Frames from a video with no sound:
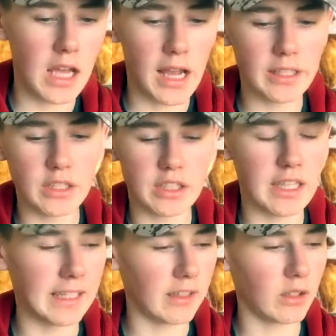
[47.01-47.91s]
I just
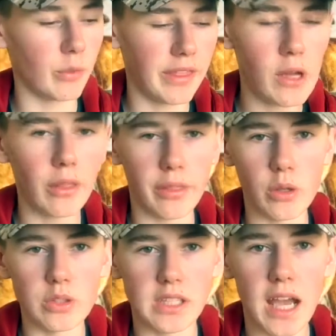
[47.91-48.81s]
like without
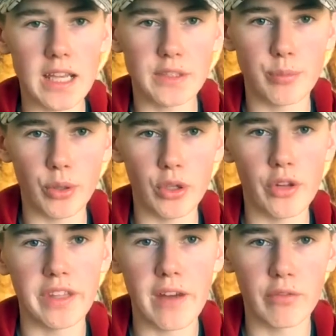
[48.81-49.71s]
those guys putting
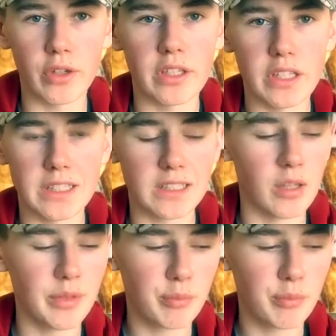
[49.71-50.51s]
all the effort into this club,